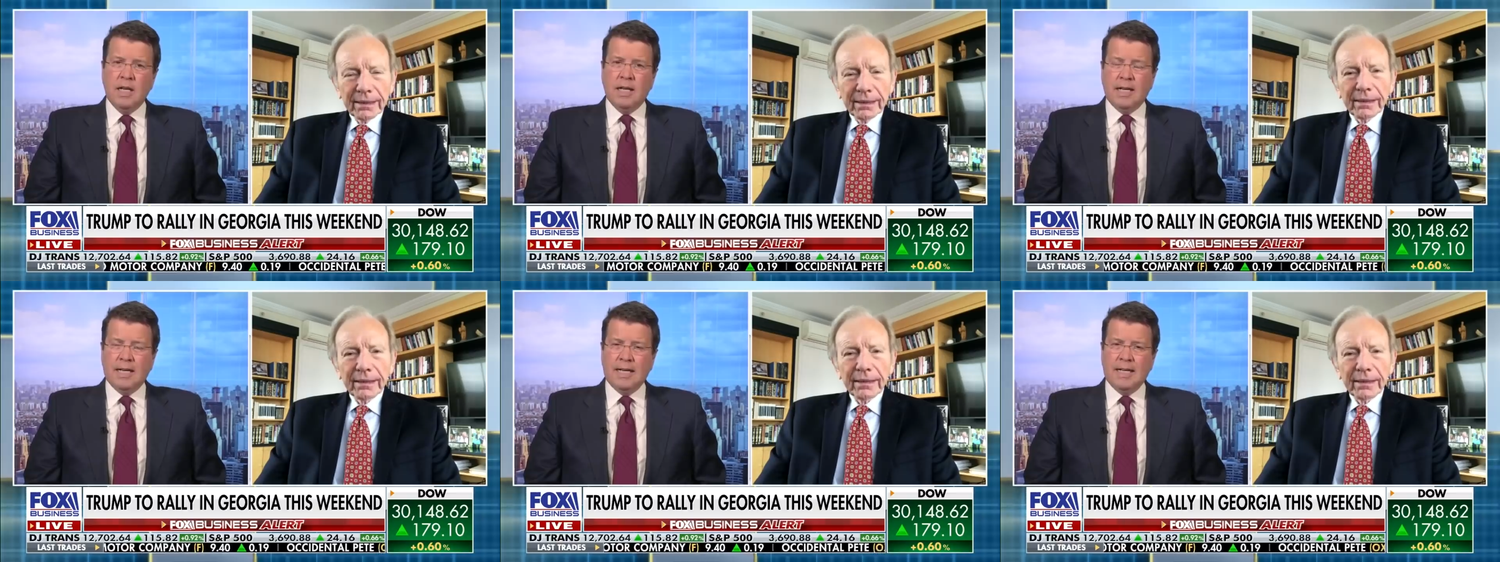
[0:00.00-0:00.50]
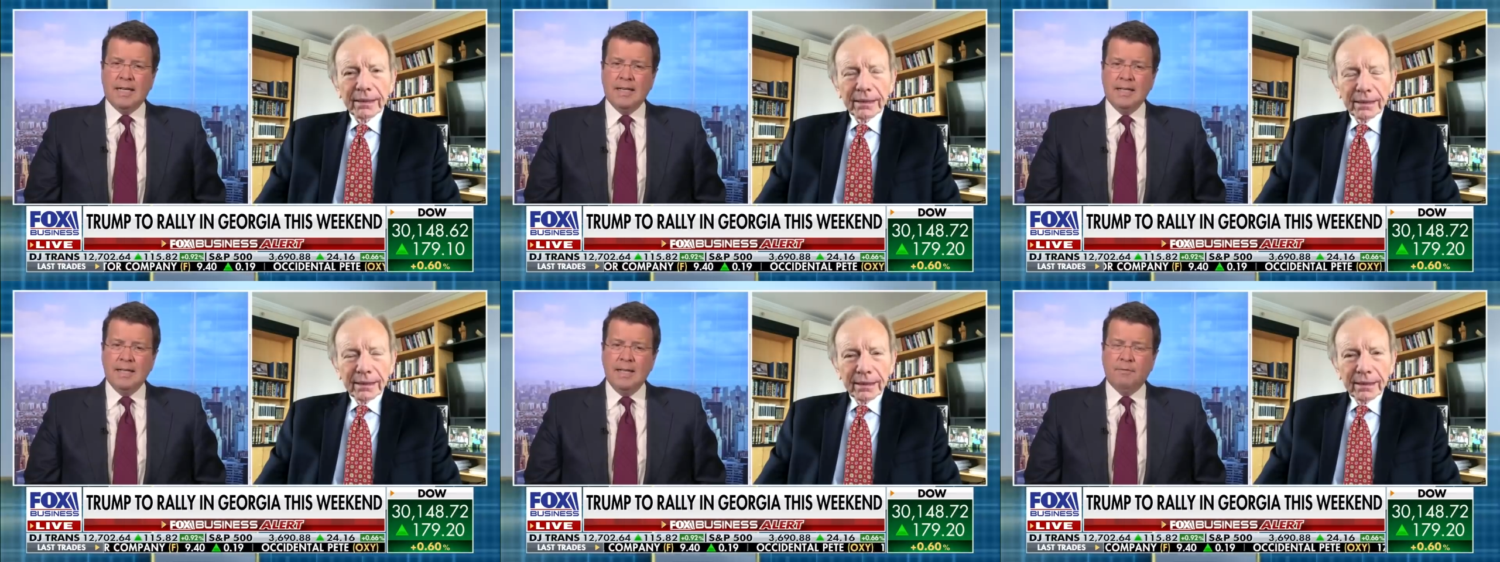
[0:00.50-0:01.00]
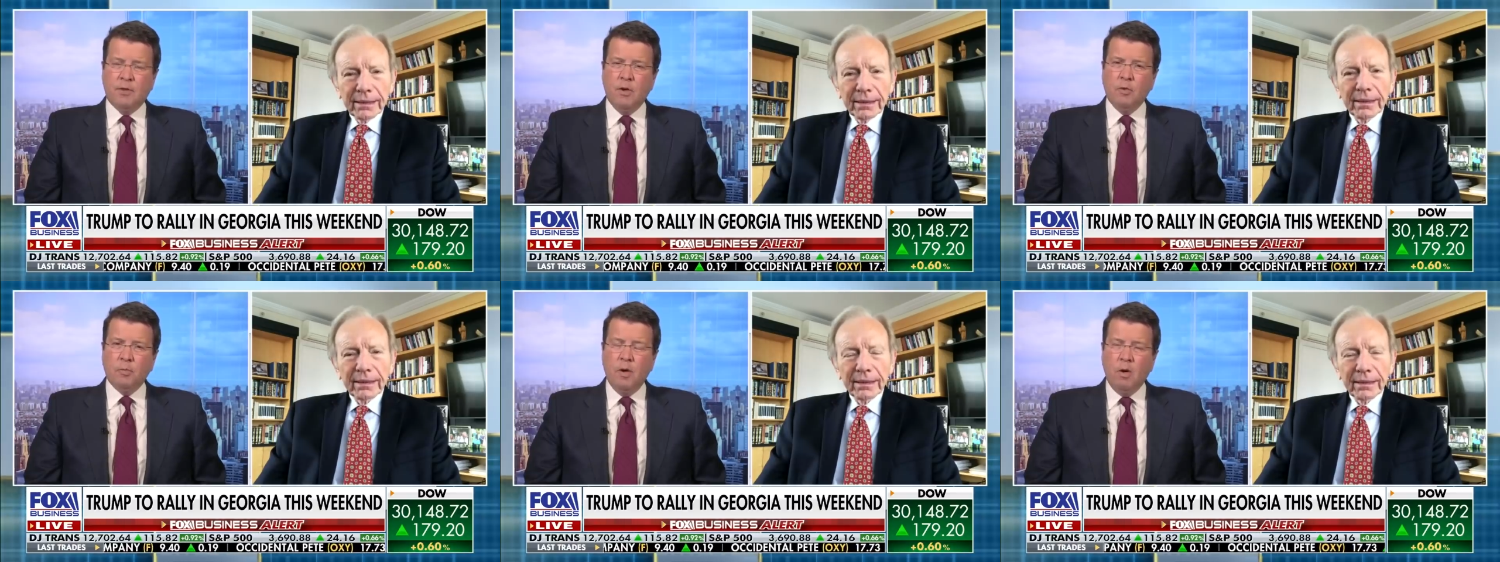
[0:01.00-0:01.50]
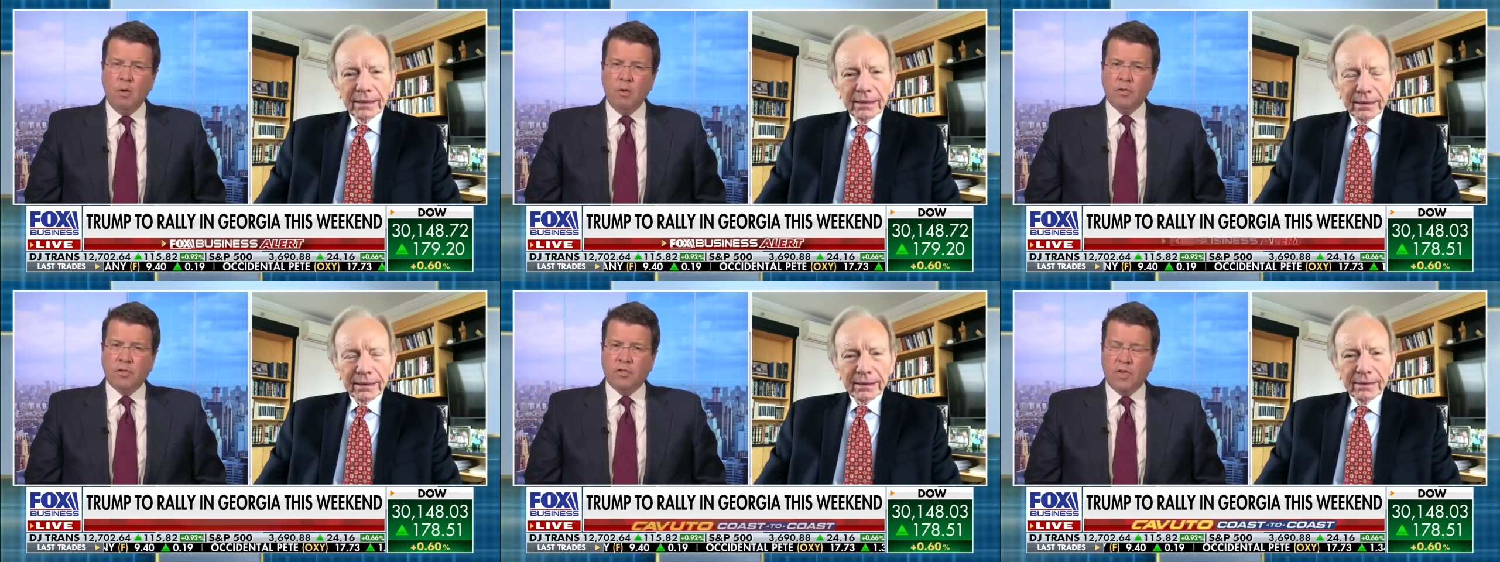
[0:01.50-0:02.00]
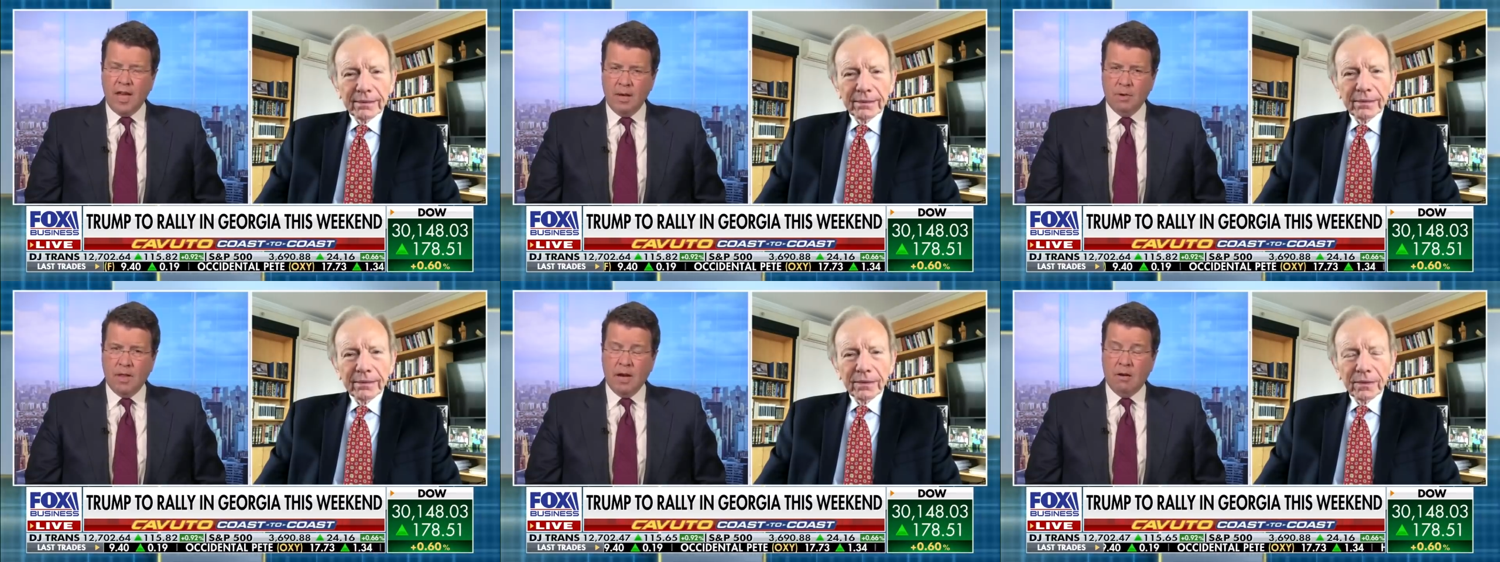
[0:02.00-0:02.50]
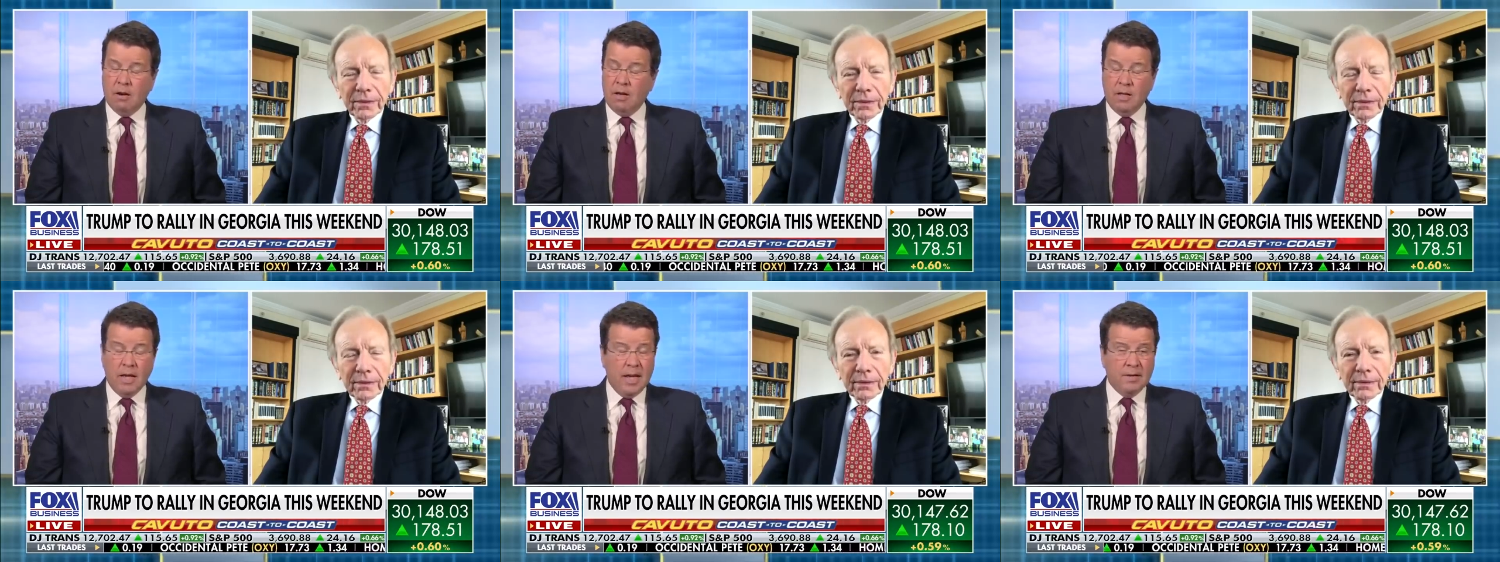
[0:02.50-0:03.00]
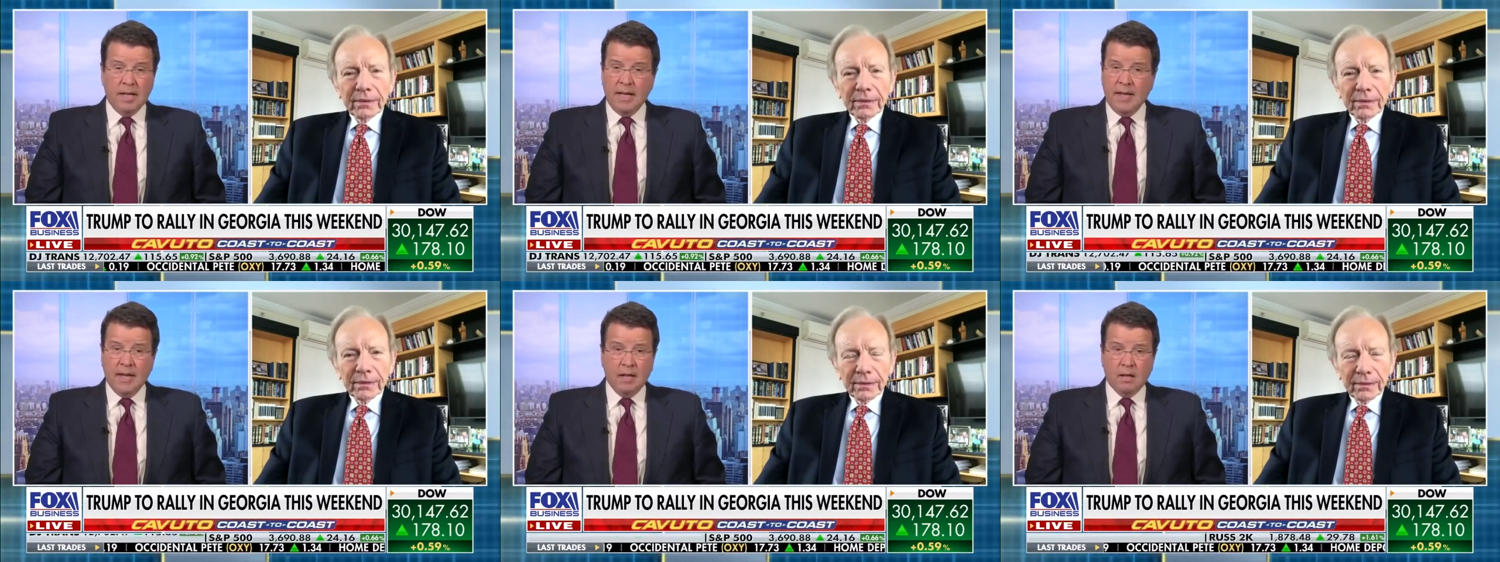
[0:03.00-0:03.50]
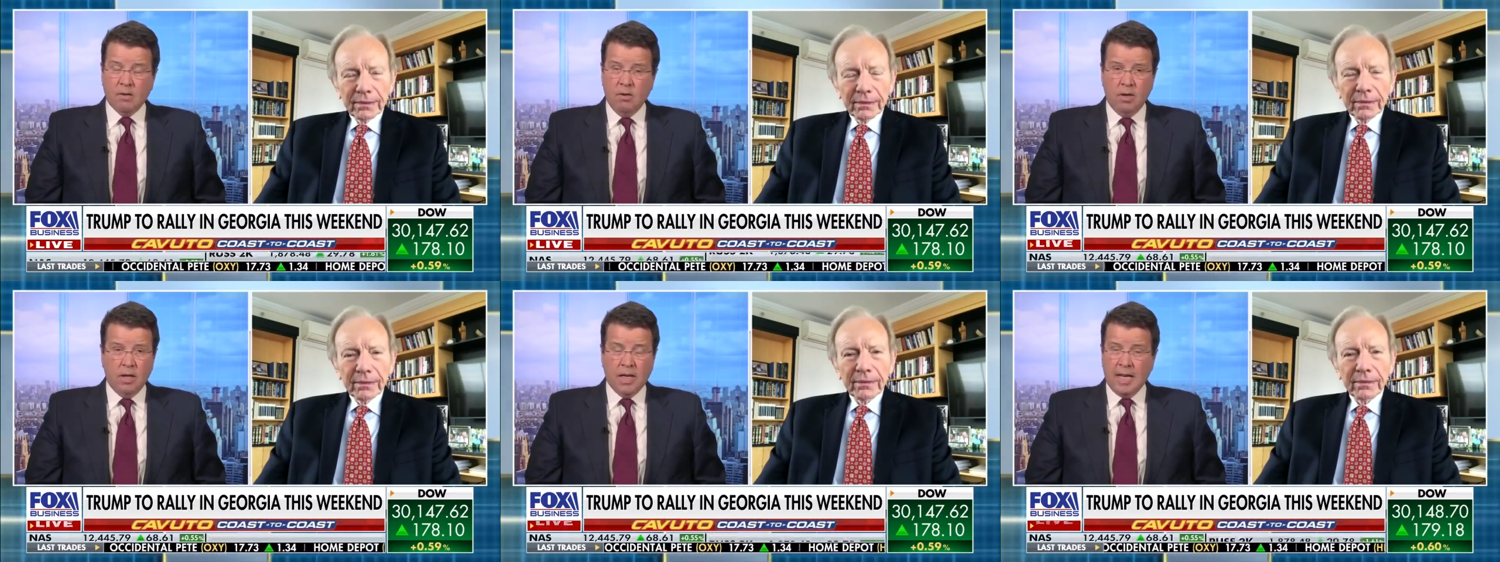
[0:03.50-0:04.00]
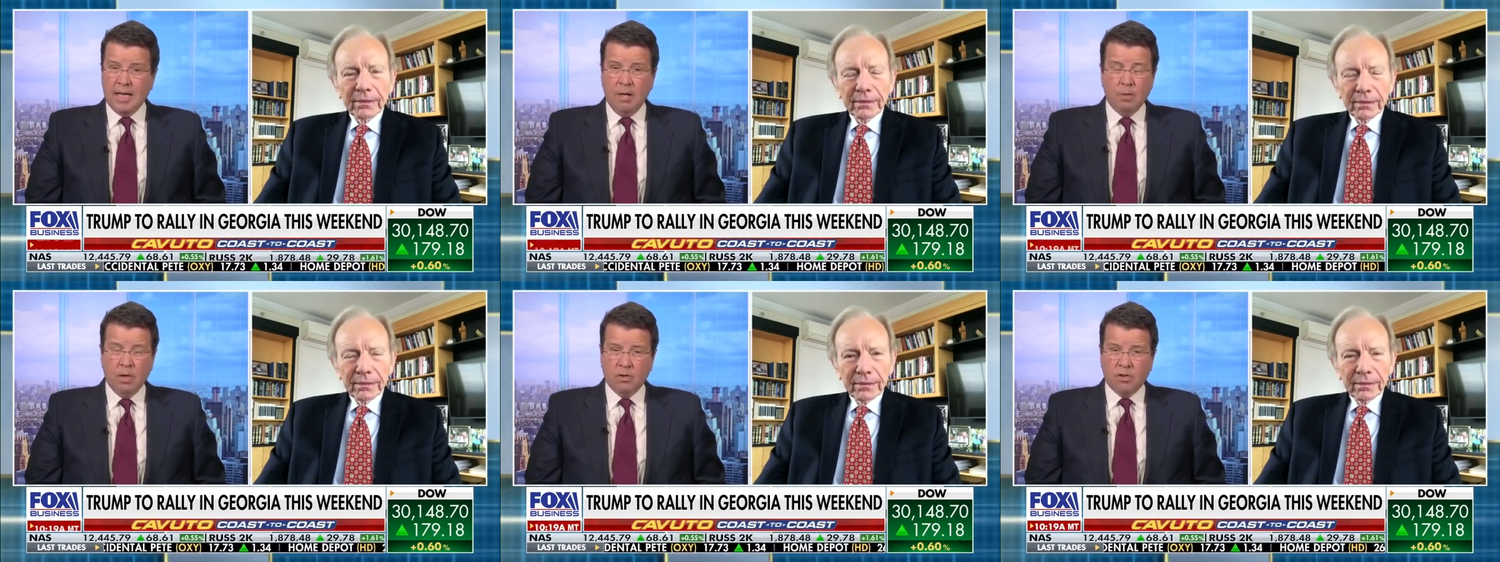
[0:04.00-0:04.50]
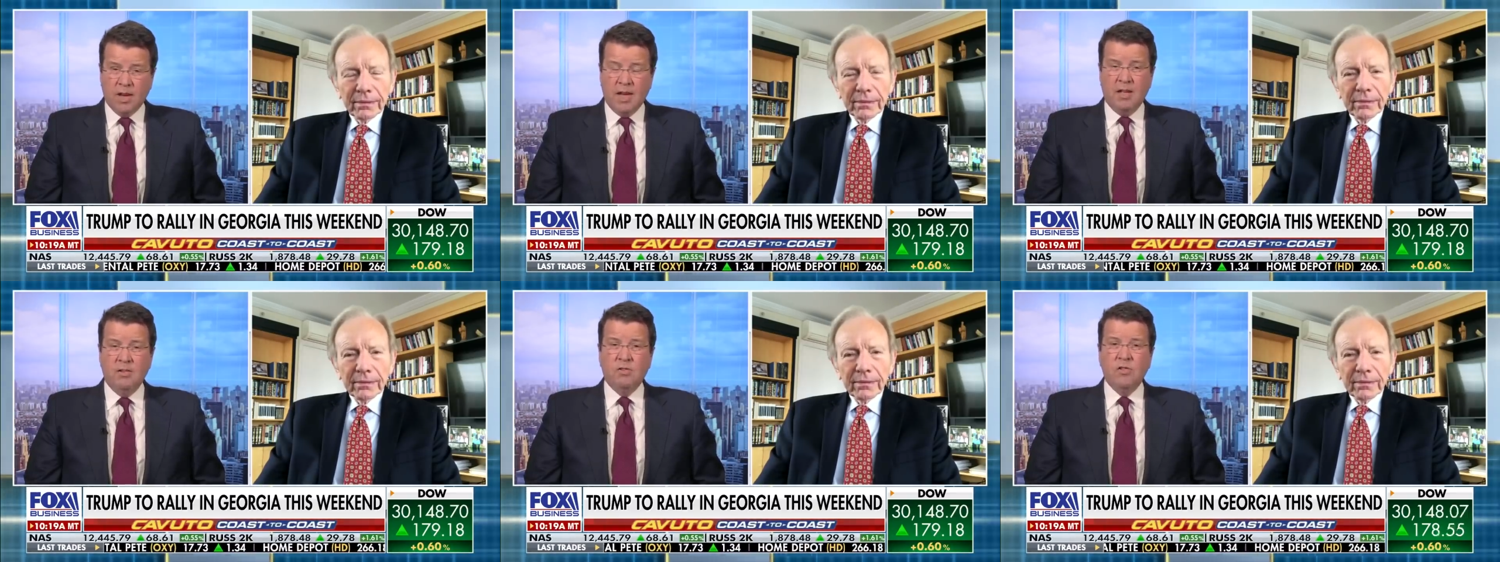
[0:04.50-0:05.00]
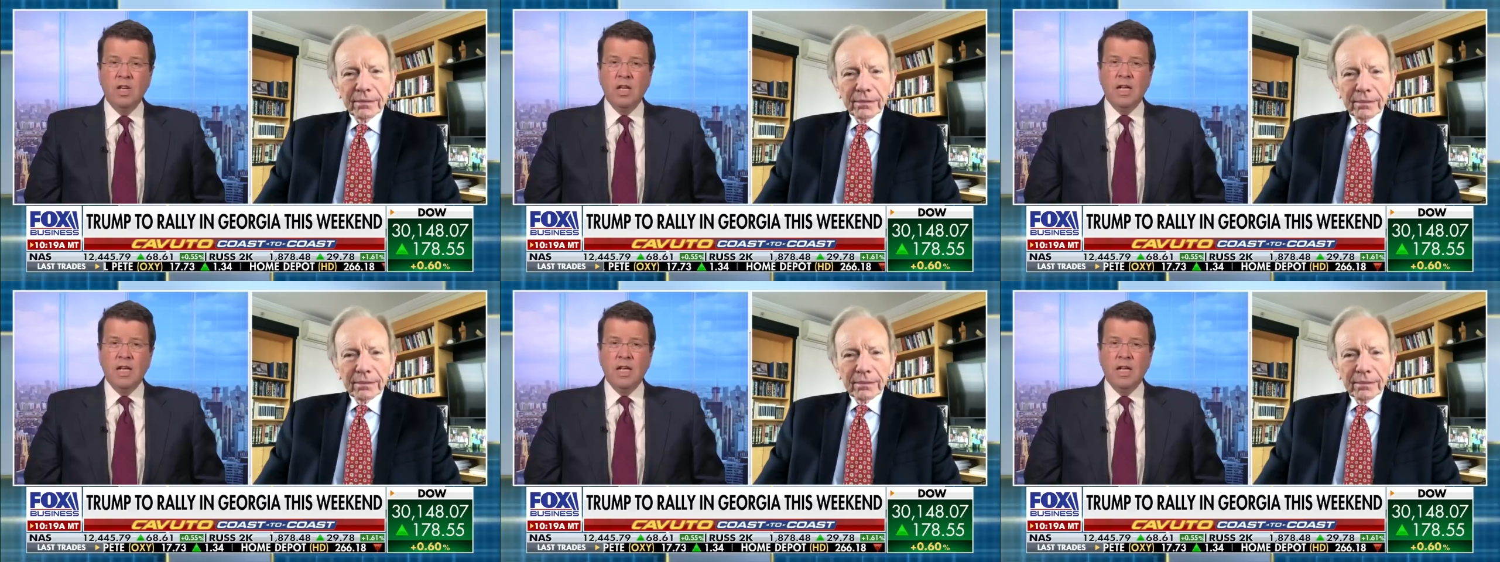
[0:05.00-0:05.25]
Speaker 1: uh, if those polls stay where they are, and anything could and likely will change,